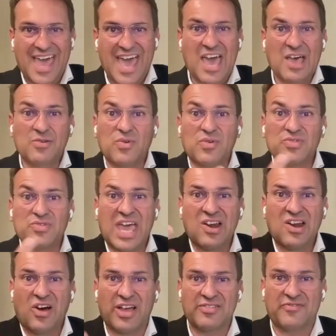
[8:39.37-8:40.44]
And then
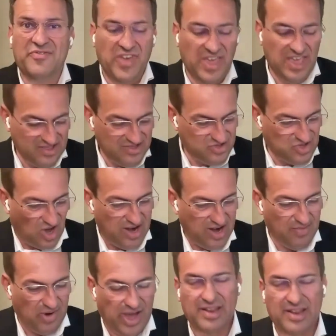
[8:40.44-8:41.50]
I figured
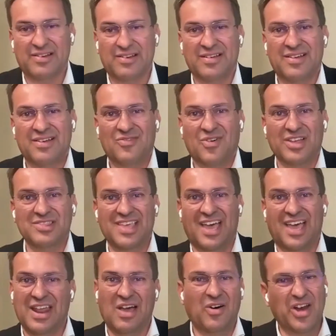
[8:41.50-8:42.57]
dynamite right
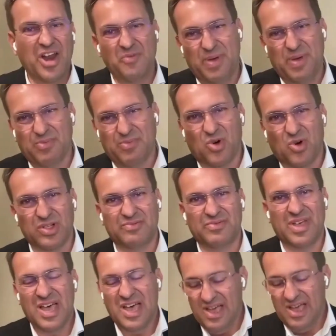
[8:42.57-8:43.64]
there. Now I know people call it
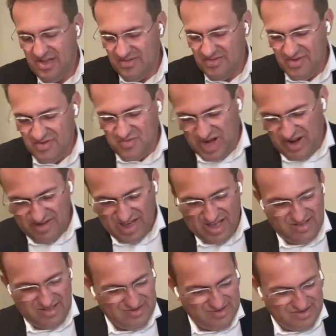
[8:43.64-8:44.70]

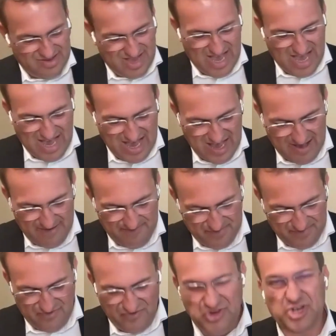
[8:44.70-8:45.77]
whatever,
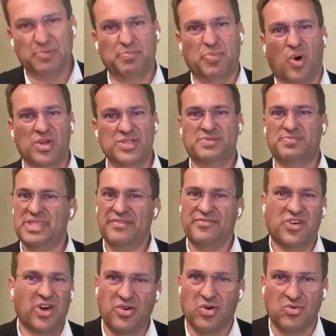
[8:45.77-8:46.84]
vision boards, but they've
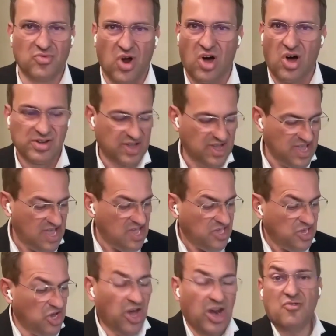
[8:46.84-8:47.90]
got it all wrong.
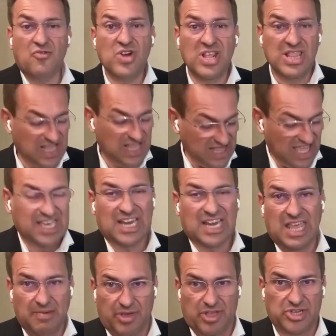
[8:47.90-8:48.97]
You got to really link an
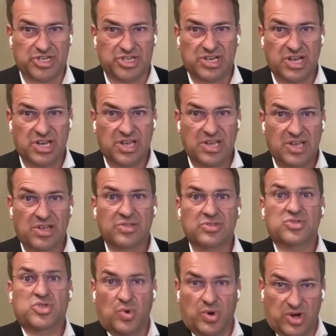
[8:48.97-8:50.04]
image
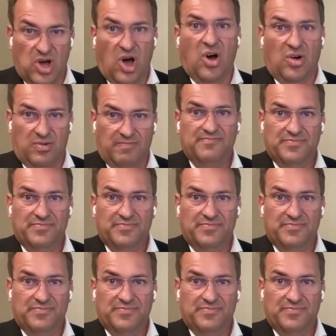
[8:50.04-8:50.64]
to a goal.